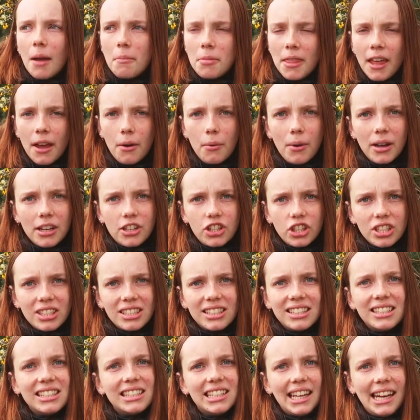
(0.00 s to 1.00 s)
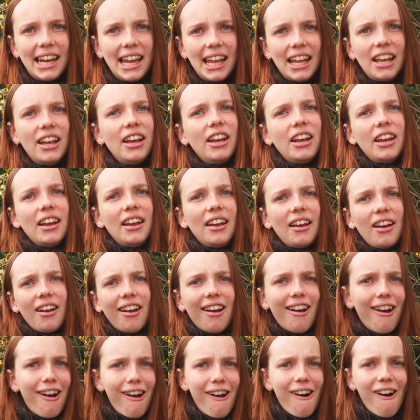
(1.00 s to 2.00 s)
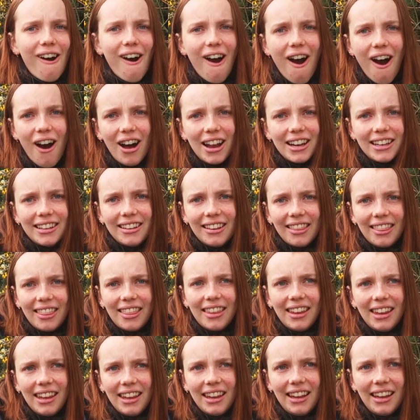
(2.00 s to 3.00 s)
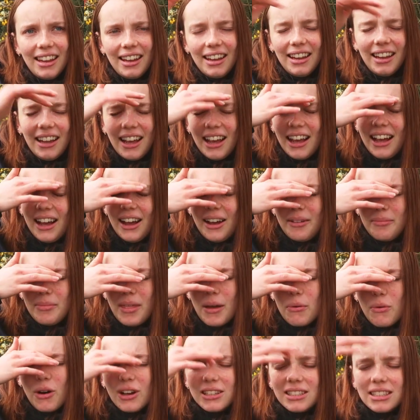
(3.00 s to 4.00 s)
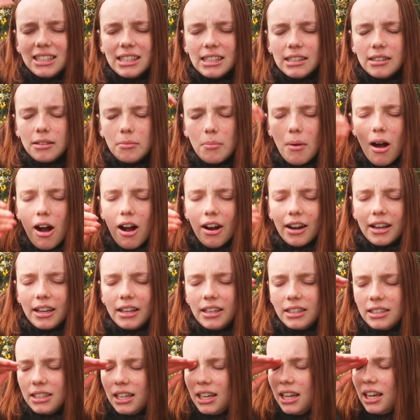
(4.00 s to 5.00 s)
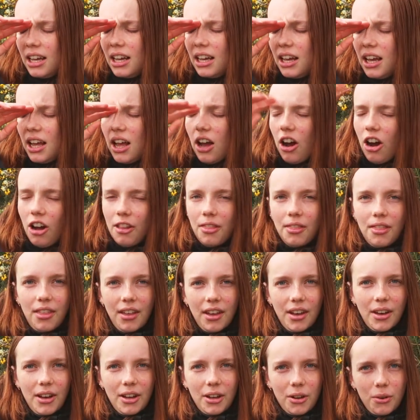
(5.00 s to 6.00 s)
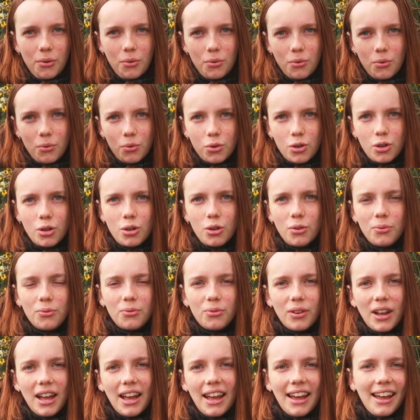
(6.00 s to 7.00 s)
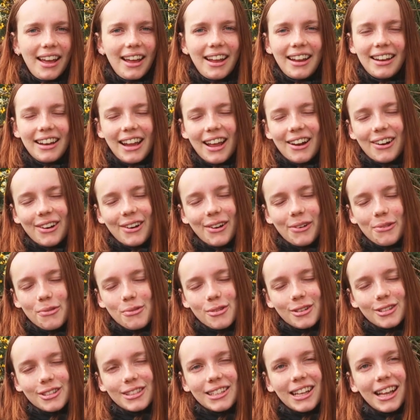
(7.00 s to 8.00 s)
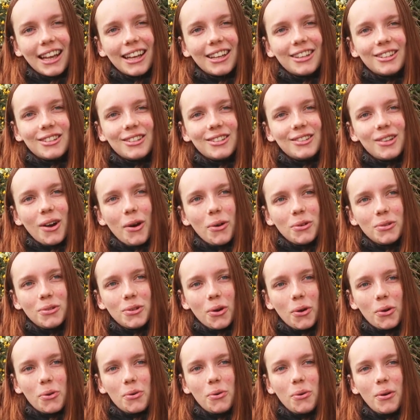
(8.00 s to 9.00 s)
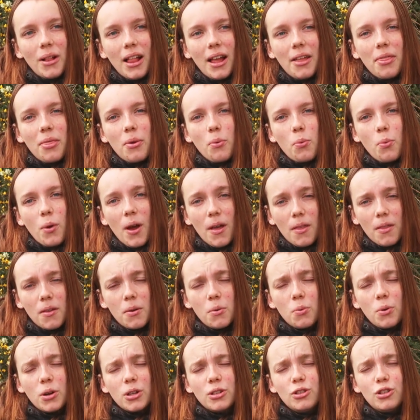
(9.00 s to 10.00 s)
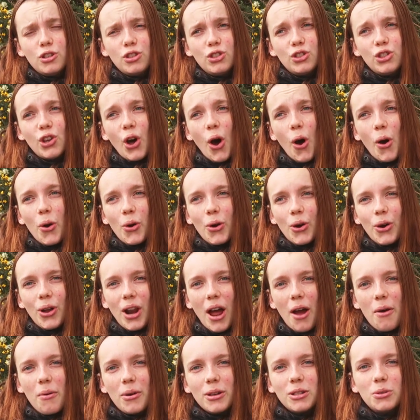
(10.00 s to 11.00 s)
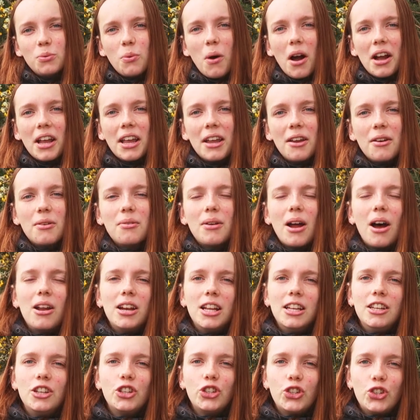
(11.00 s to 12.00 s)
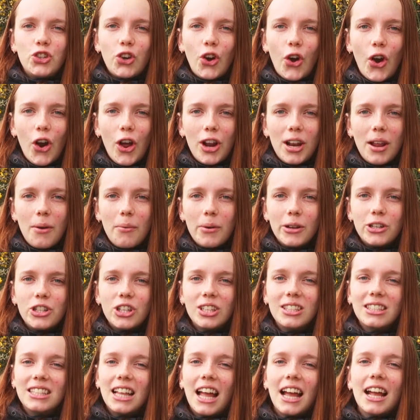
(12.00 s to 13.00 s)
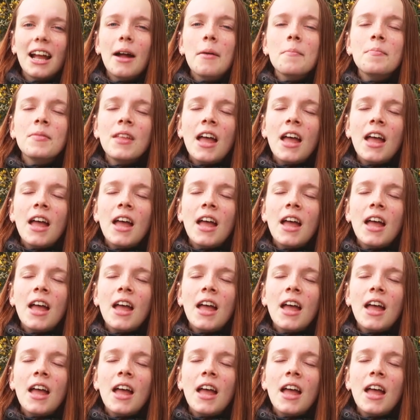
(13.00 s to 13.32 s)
and they were just sitting on the there was a little market on the roof, and I don't know, it was like so, so cool, and the weather was so good. I was walking around in a shirt and I was just like